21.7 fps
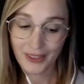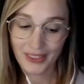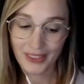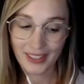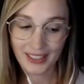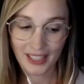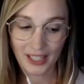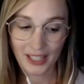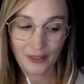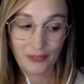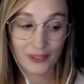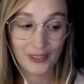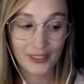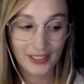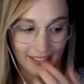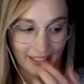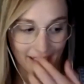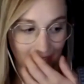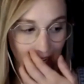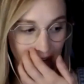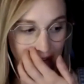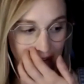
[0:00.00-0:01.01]
I feel
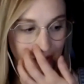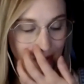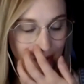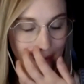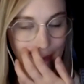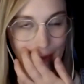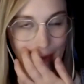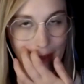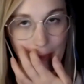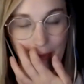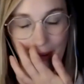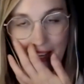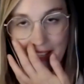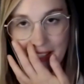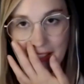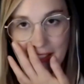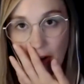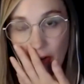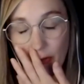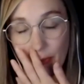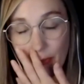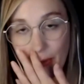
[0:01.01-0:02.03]
like I have to repeat
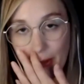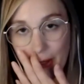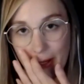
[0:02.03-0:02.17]
myself, but